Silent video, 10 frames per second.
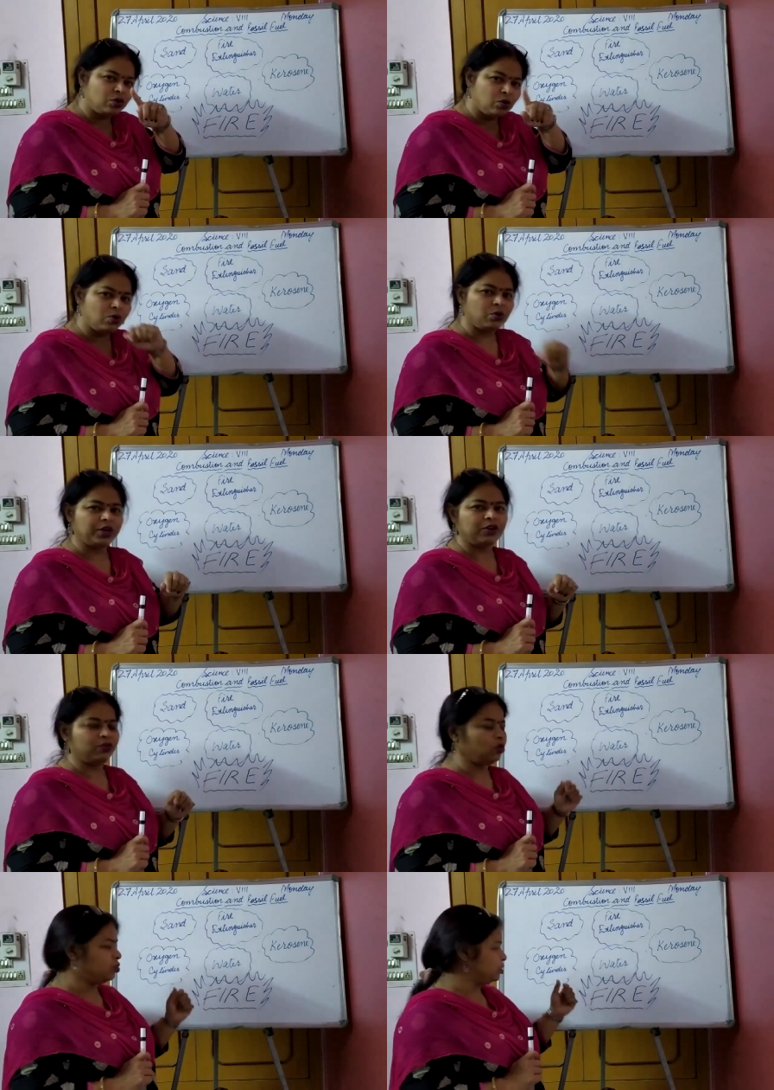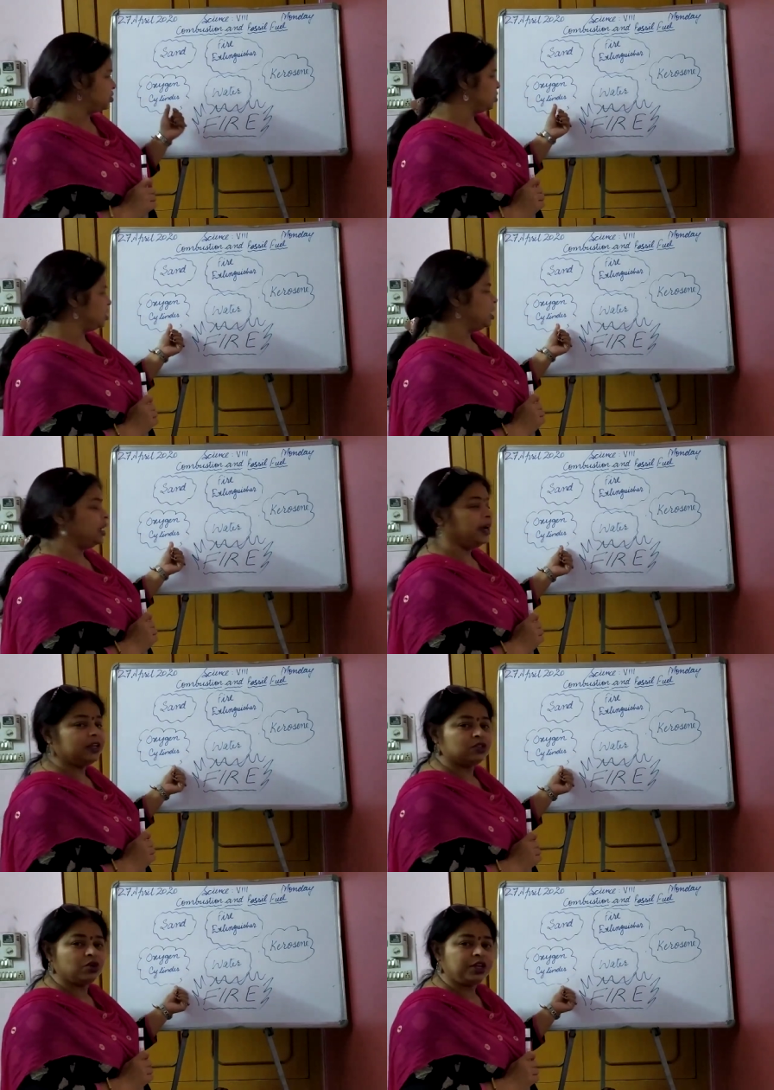No, it won't. It
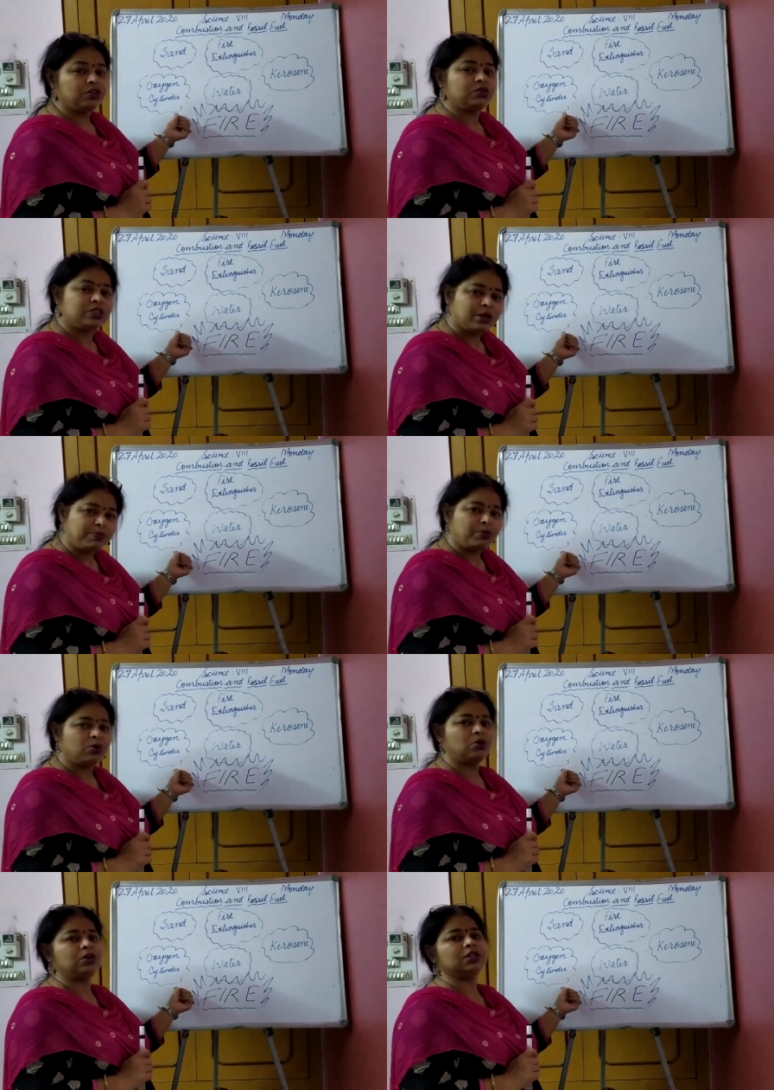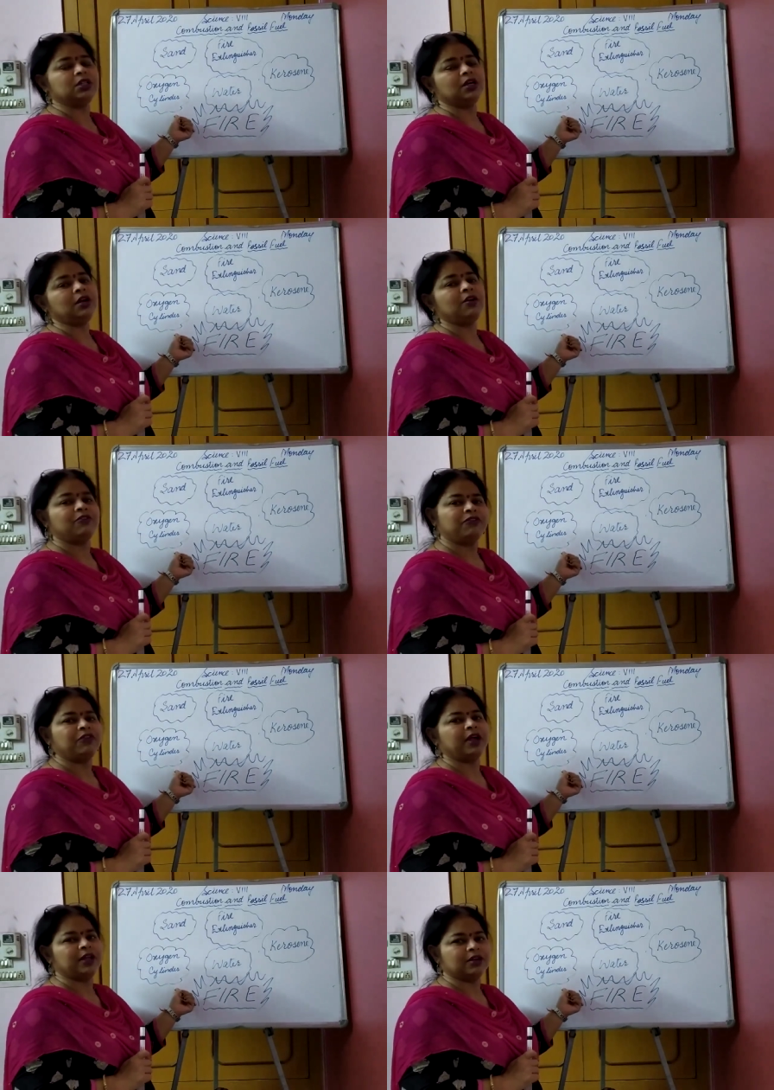is going to support the
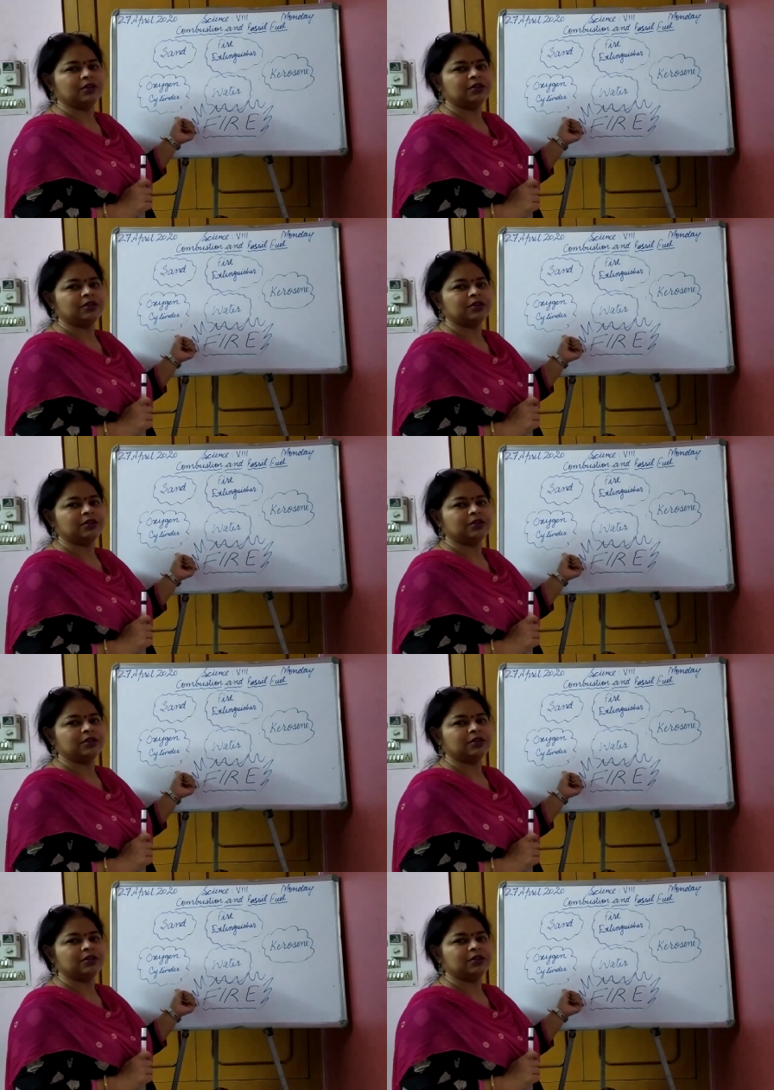fire.